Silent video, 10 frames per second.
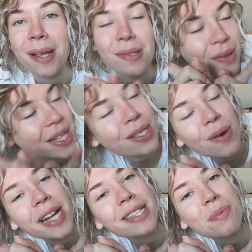Okay, so let's
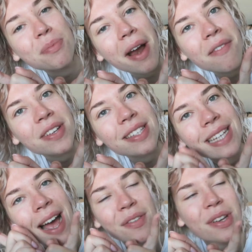go get some
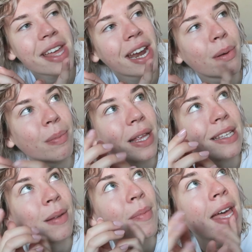breakfast. After that, I will play
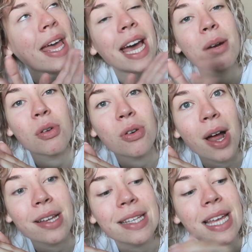some Animal
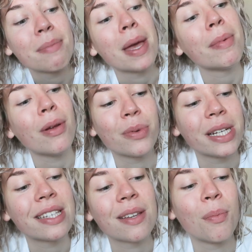Crossing, maybe
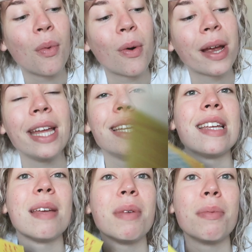read some more in
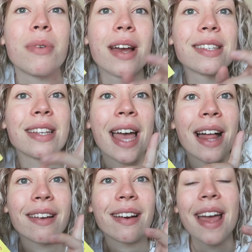Date Me Bryson
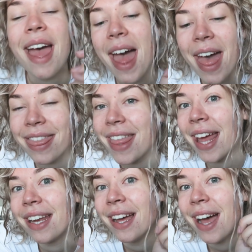Keller, and
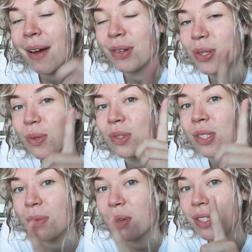then I will do
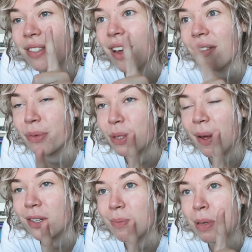some uni stuff and
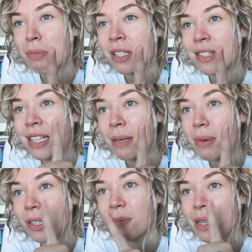respond to people's
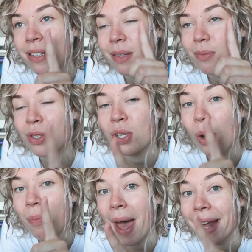emails because I'm
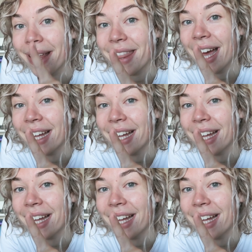so bad at